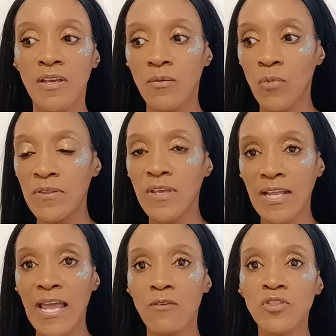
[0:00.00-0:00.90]
When the
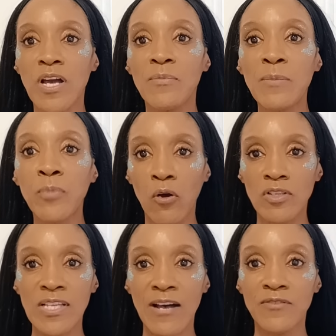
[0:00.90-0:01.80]
clouds come, it
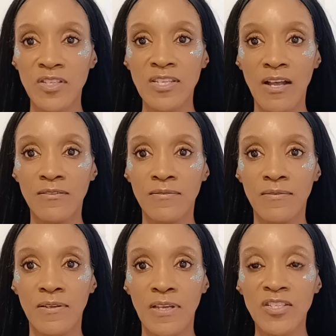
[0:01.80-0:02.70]
blocks out the
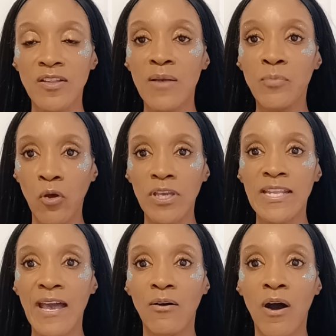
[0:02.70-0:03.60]
sun. It's like blocking
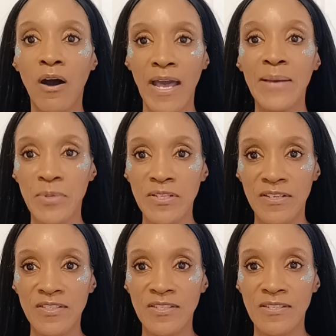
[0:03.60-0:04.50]
out our
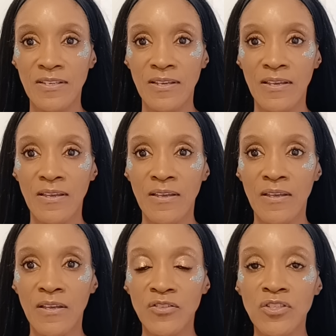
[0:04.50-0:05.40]
happiness.
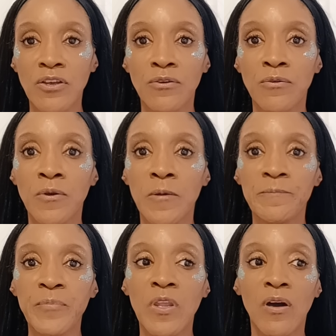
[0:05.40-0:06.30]
So
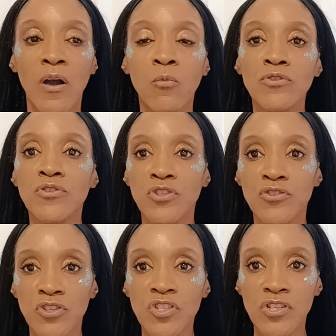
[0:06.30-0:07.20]
I want you to
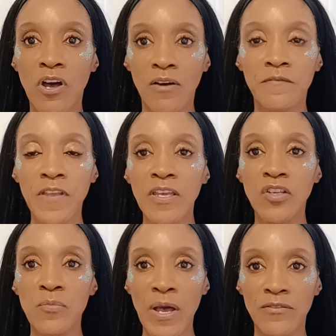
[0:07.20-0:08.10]
just start thinking
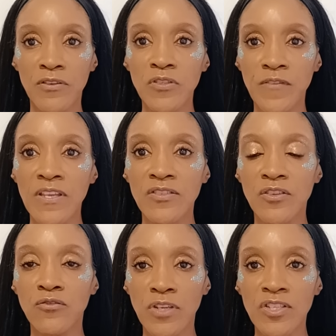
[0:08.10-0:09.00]
about those things that
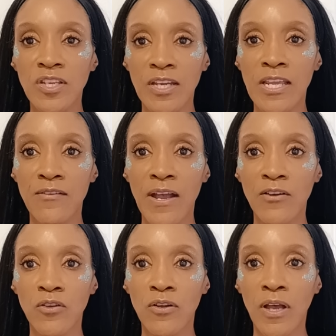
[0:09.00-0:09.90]
you need to clear out
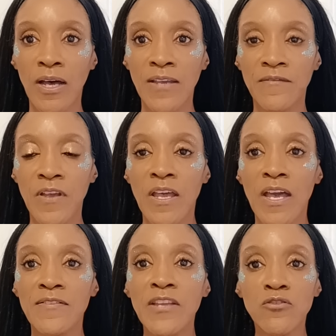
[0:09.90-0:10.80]
of your life.
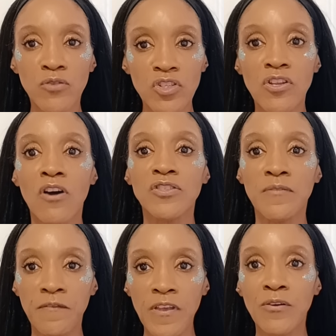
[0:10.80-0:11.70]
And then you start to
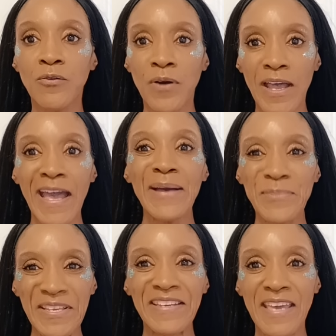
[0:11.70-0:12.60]
feel
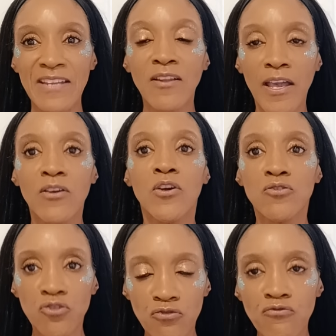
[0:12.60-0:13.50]
happy again, like
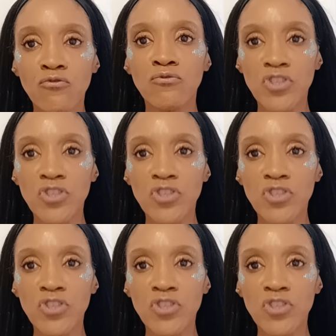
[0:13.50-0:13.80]
true,